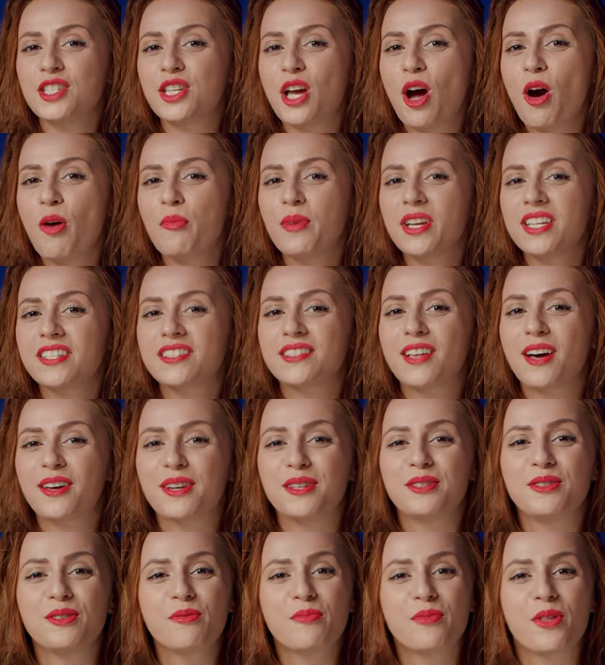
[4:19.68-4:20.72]
Xiaomi is not a
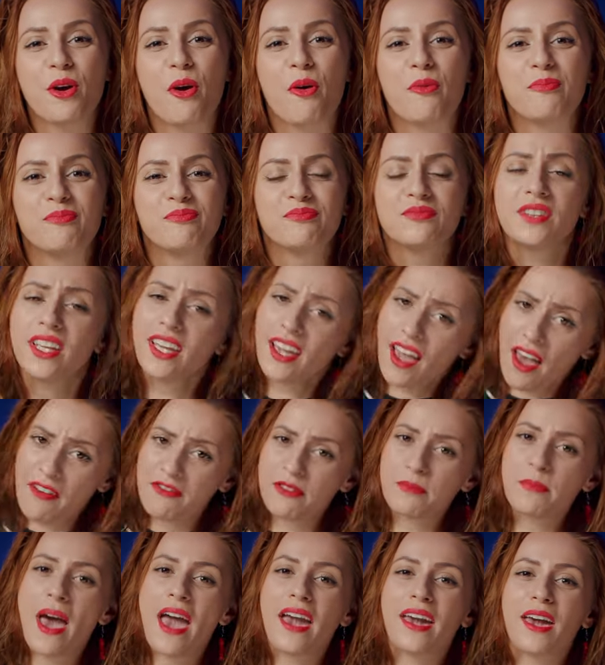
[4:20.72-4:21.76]
noob though. They have
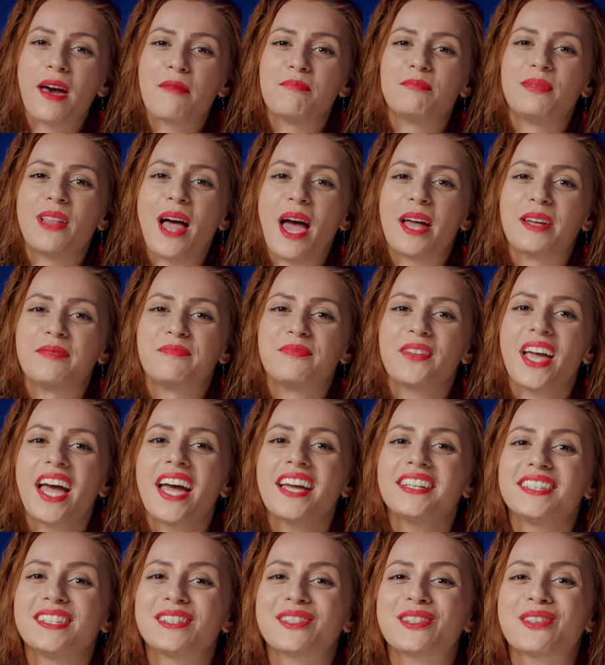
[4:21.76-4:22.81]
a backup plan,
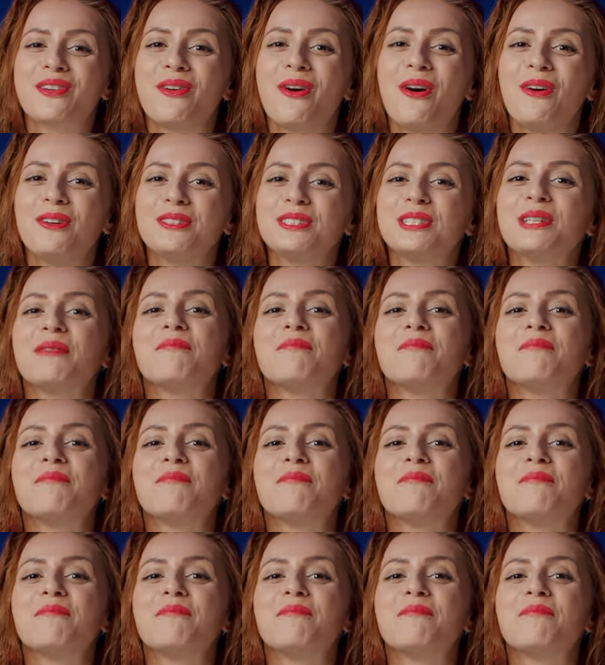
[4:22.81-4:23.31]
and it's called